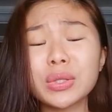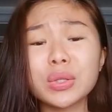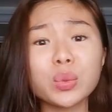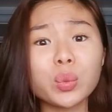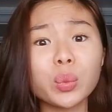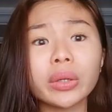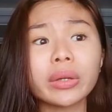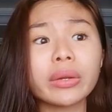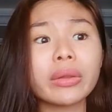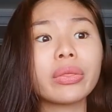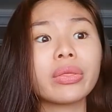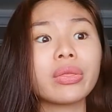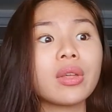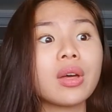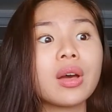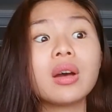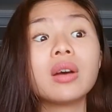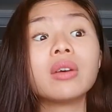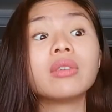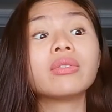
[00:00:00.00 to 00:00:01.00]
2 months
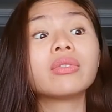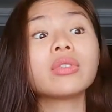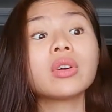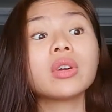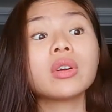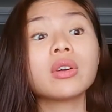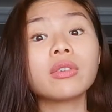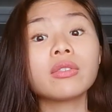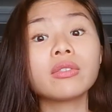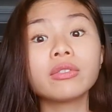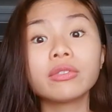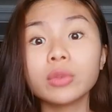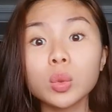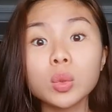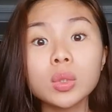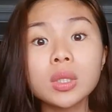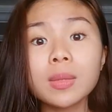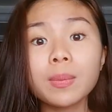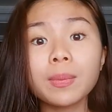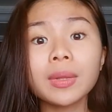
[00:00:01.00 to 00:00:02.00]
worth of
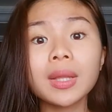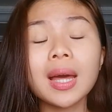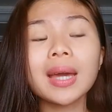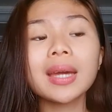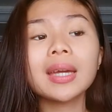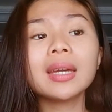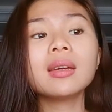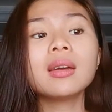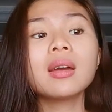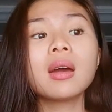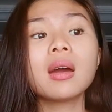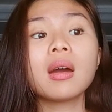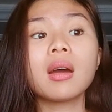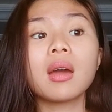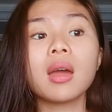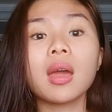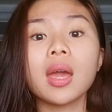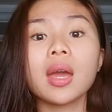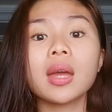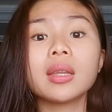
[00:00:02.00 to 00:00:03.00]
food
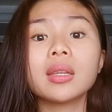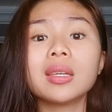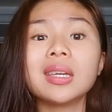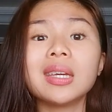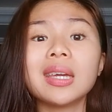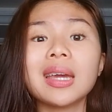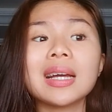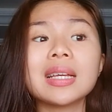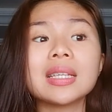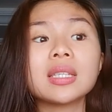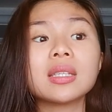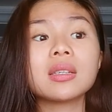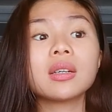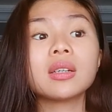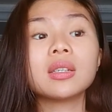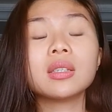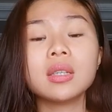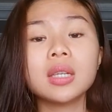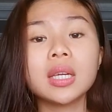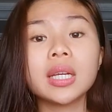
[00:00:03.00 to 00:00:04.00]
supply, and
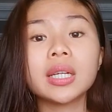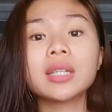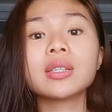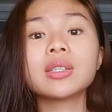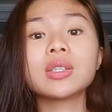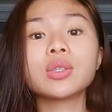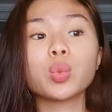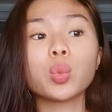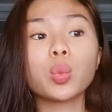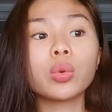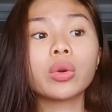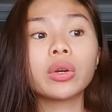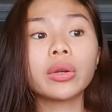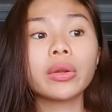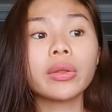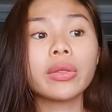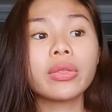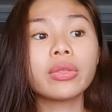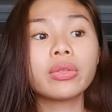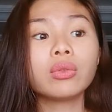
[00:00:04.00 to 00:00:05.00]
he has a
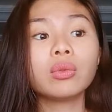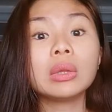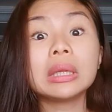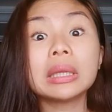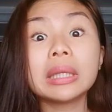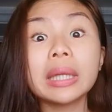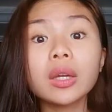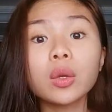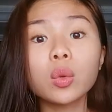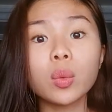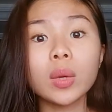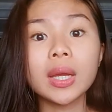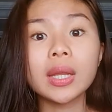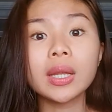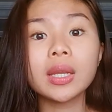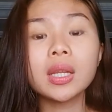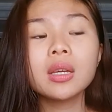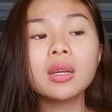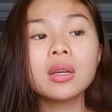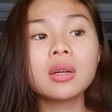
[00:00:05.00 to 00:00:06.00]
year's worth
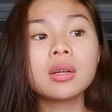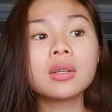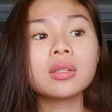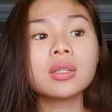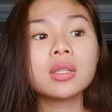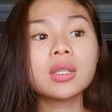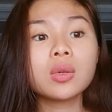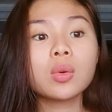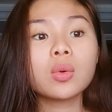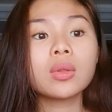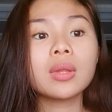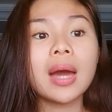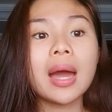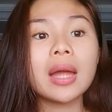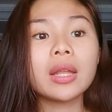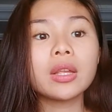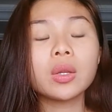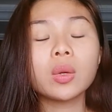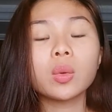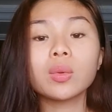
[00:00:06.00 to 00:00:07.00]
liquid,
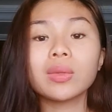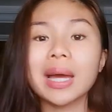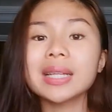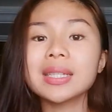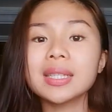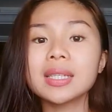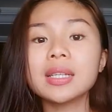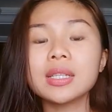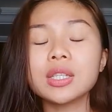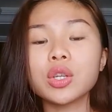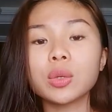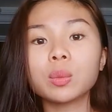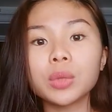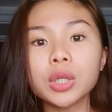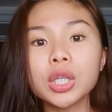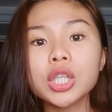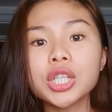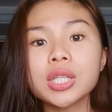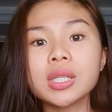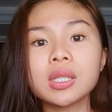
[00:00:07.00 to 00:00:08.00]
so that
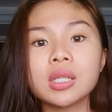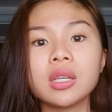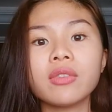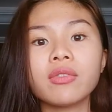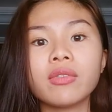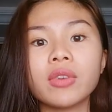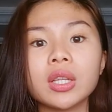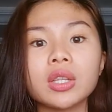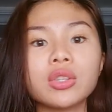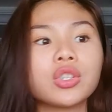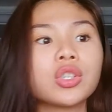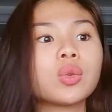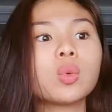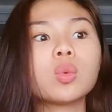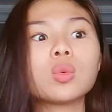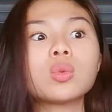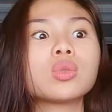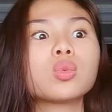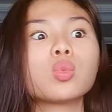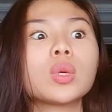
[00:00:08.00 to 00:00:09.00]
that's his emergency
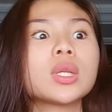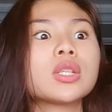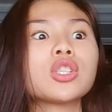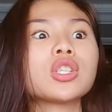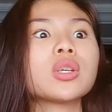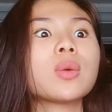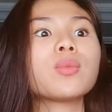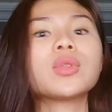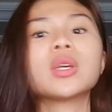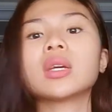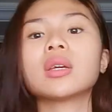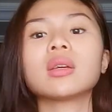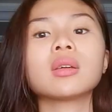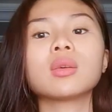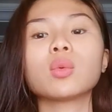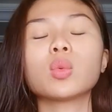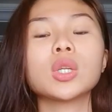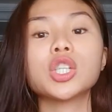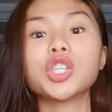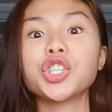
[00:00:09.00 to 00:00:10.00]
fund. So when
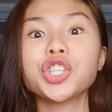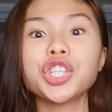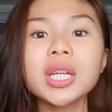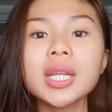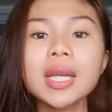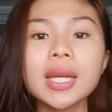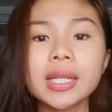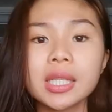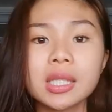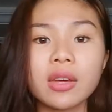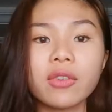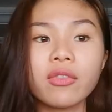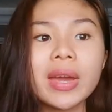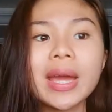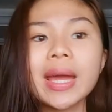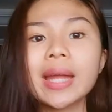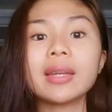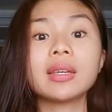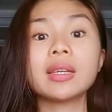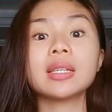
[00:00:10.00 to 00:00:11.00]

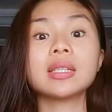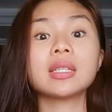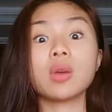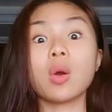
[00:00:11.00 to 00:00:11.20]
shit hits the